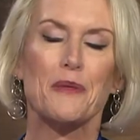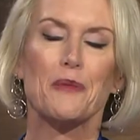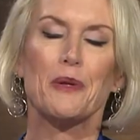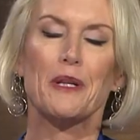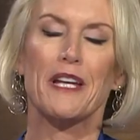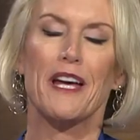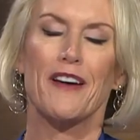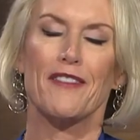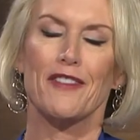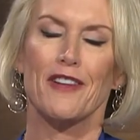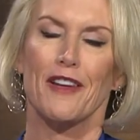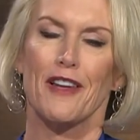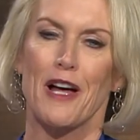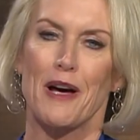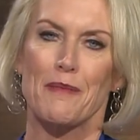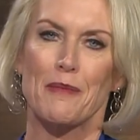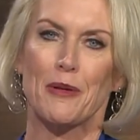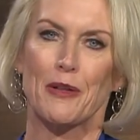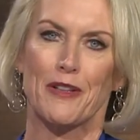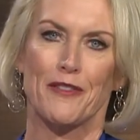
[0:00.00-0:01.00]
We have a
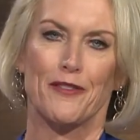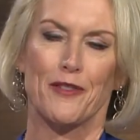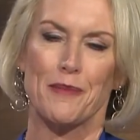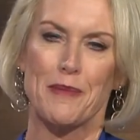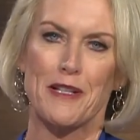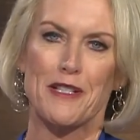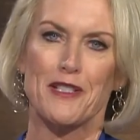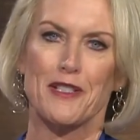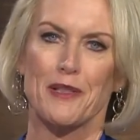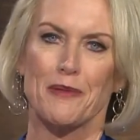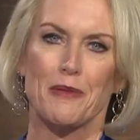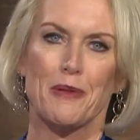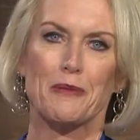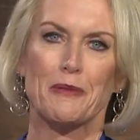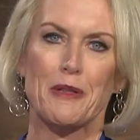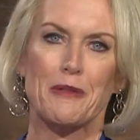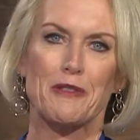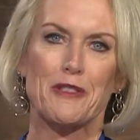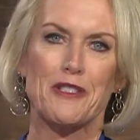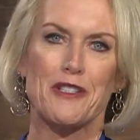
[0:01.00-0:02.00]
lot more information when
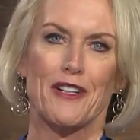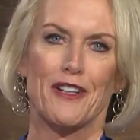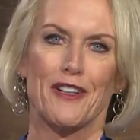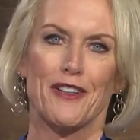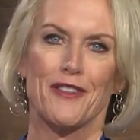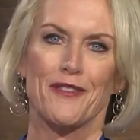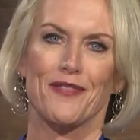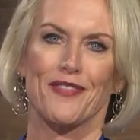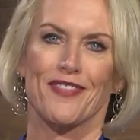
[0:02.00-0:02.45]
we return.